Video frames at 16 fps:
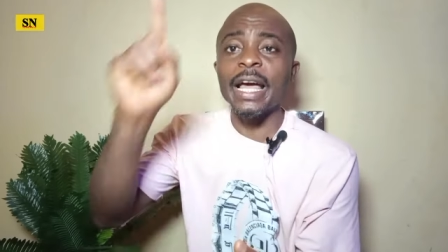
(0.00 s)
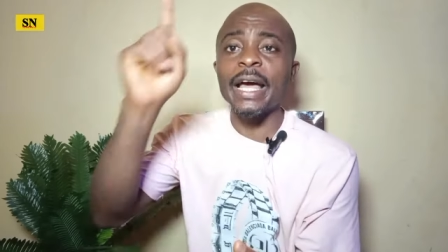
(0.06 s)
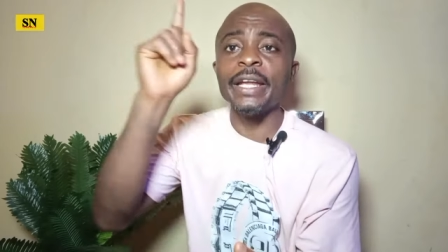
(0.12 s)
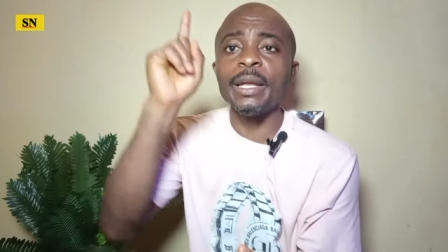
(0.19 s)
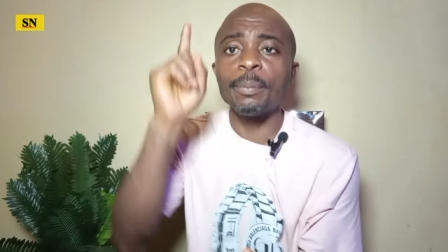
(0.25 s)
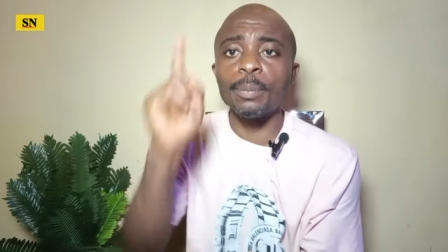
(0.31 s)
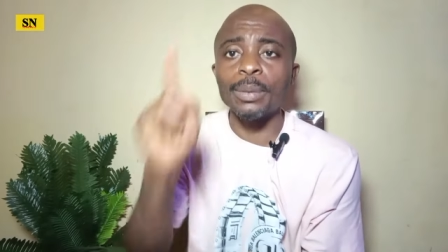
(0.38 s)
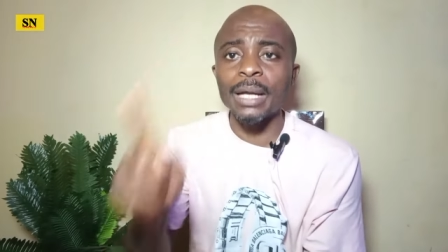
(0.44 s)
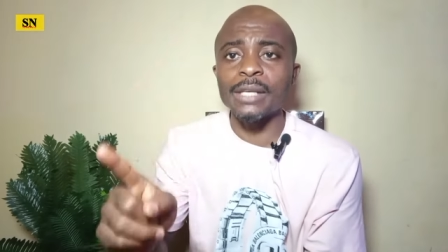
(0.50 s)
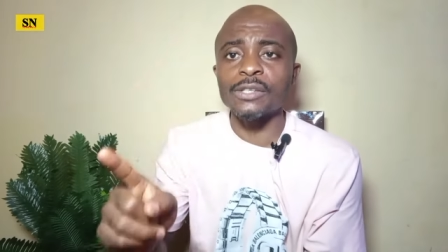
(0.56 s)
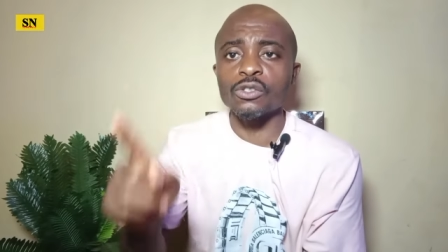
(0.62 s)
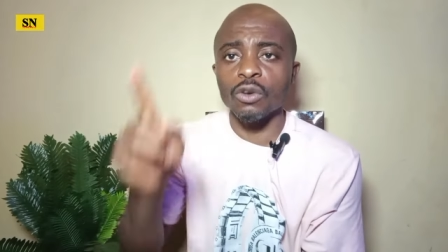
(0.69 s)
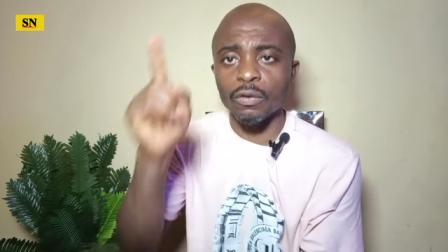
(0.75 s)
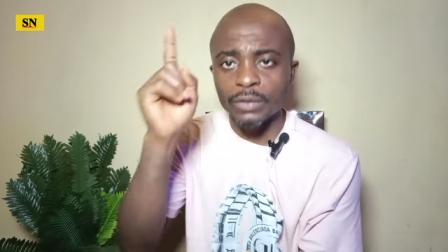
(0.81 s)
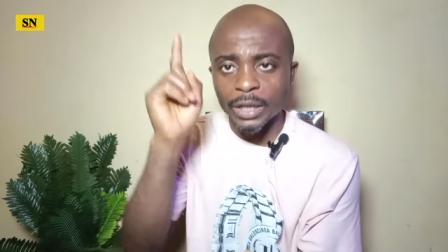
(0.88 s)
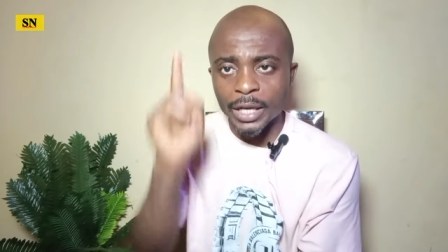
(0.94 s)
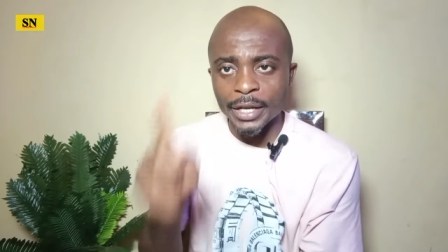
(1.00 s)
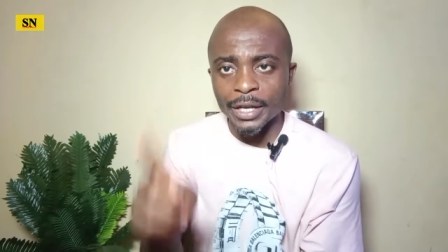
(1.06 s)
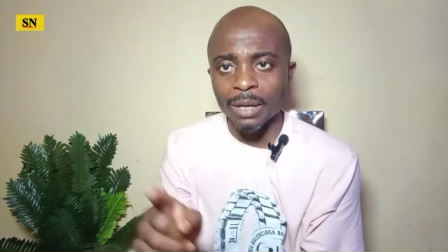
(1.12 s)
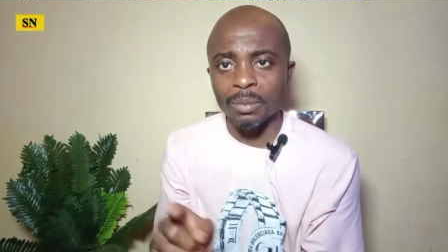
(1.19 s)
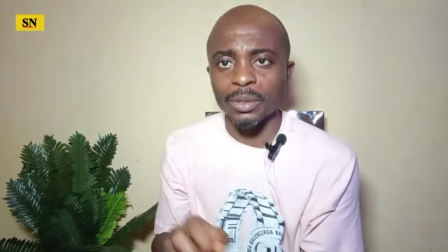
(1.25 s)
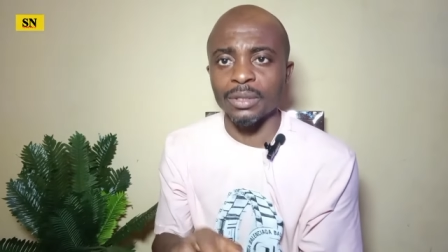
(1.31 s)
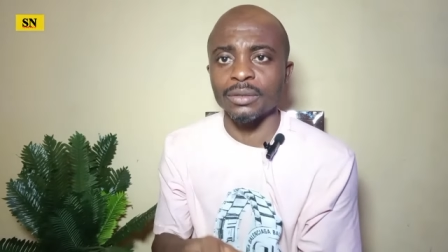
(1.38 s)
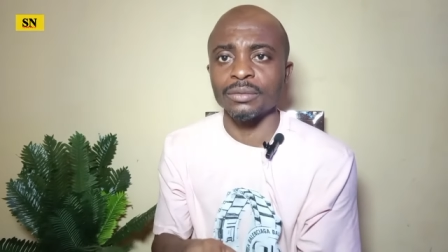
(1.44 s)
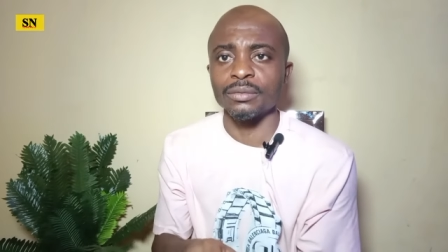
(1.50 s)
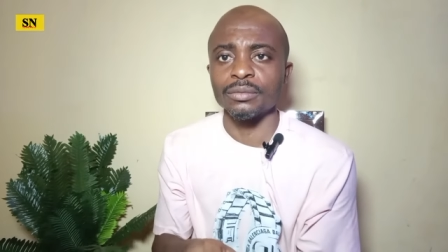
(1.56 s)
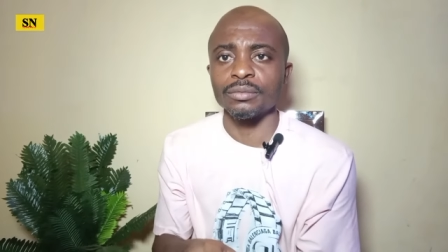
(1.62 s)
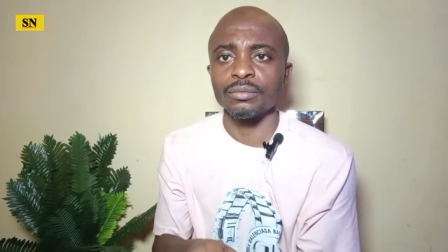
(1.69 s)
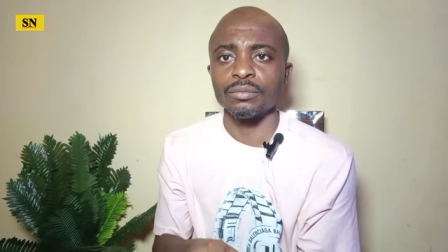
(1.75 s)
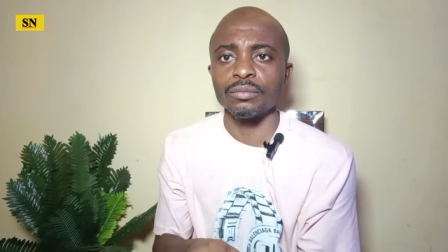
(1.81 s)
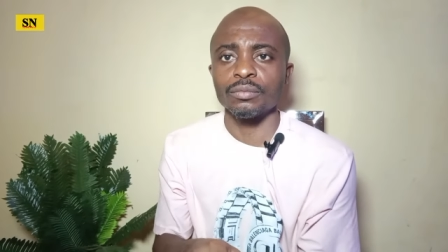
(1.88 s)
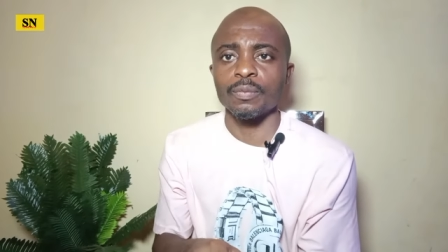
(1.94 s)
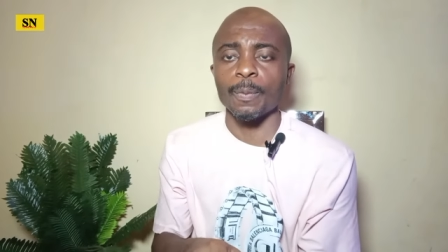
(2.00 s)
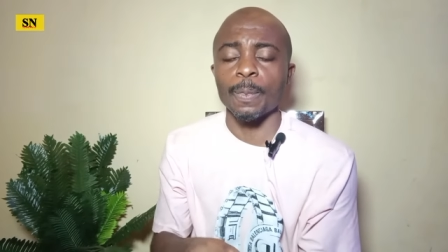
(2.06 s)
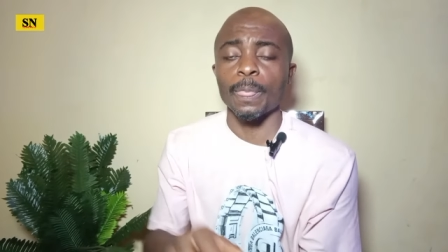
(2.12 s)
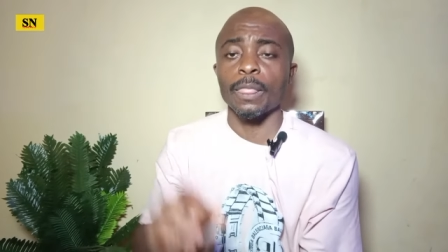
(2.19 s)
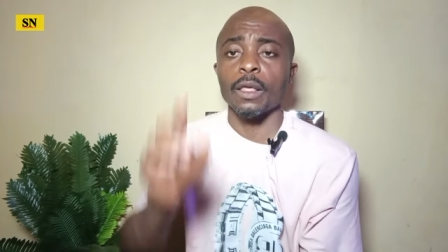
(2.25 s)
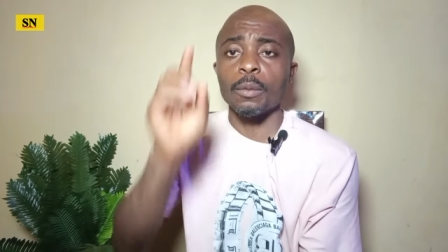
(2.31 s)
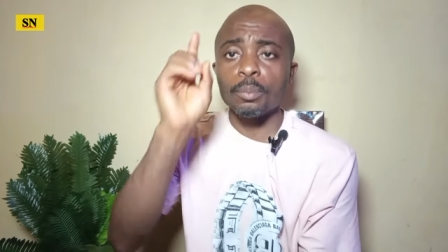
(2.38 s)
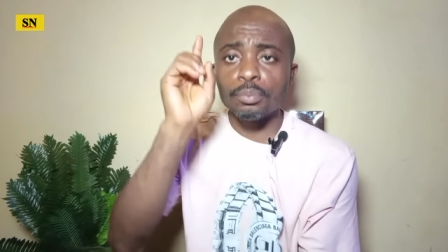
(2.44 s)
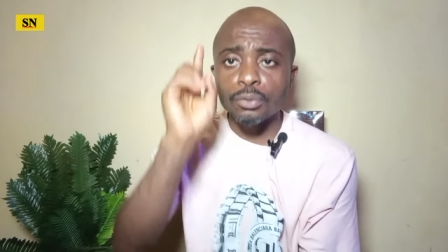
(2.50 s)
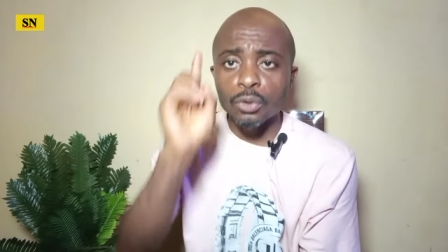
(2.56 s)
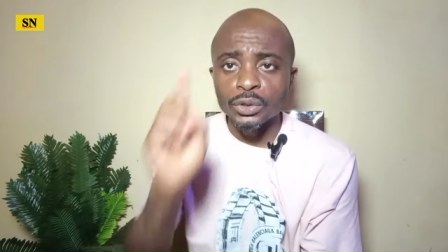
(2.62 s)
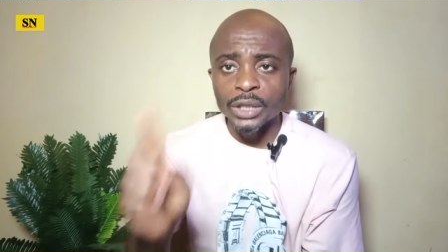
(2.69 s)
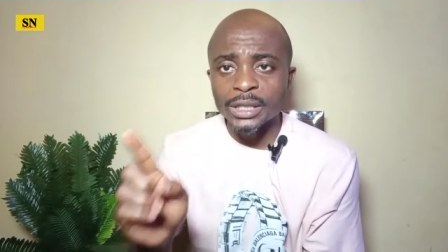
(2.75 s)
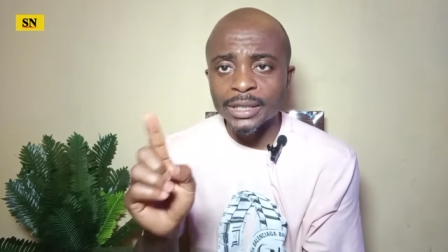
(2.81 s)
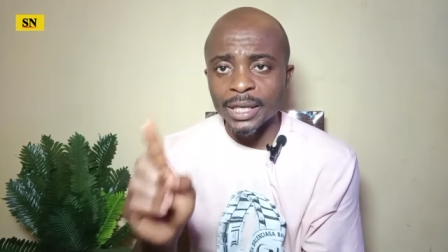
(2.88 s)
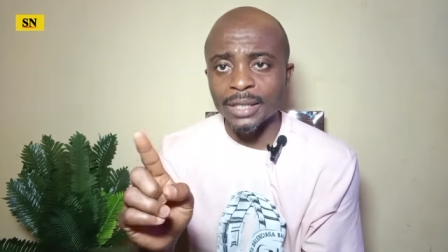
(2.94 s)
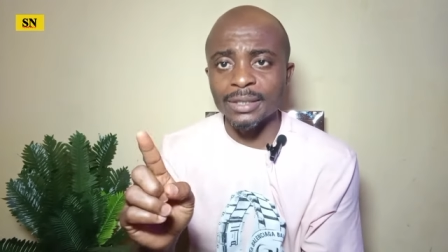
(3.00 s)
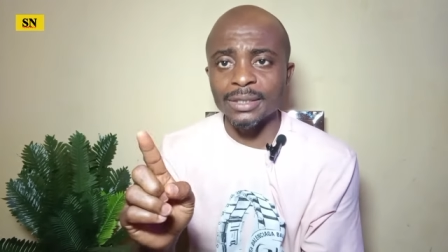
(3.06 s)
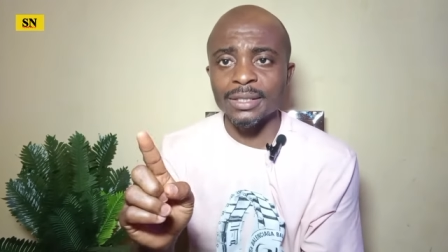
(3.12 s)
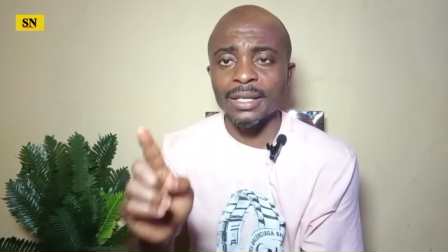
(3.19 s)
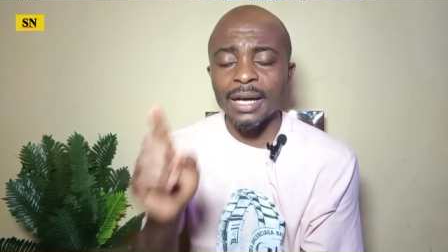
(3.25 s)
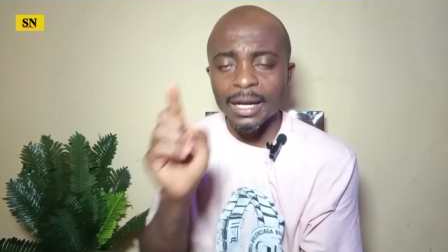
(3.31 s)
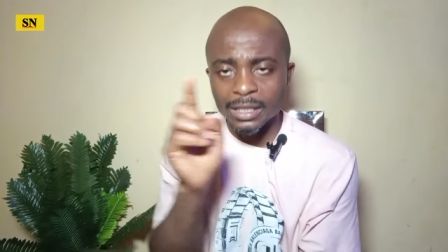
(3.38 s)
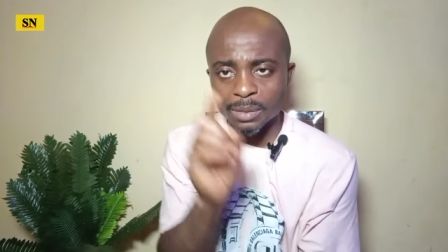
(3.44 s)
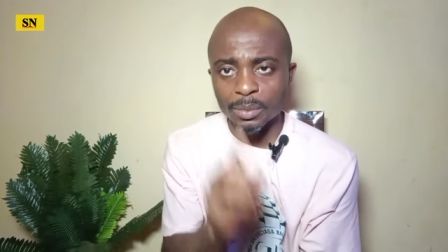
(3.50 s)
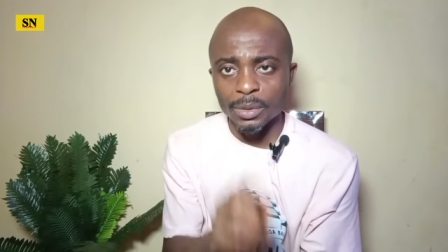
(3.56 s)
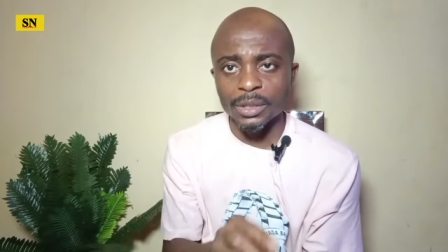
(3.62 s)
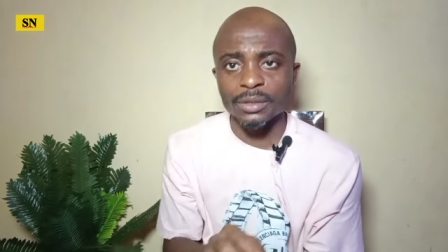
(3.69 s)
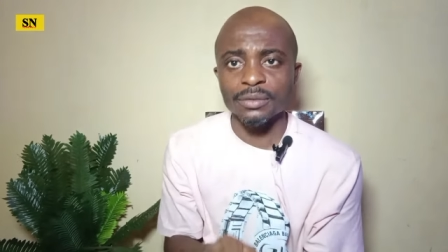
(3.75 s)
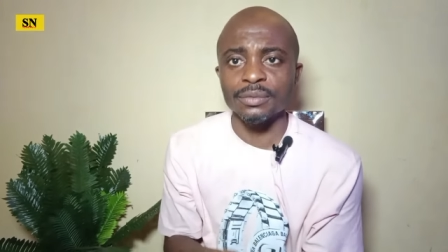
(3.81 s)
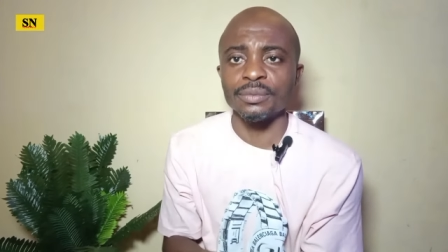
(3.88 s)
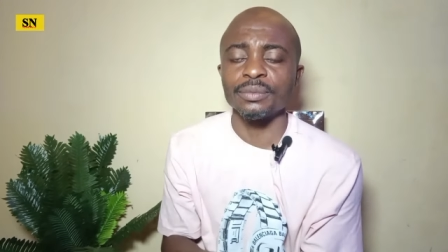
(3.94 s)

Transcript: any plans of the enemy projected at me,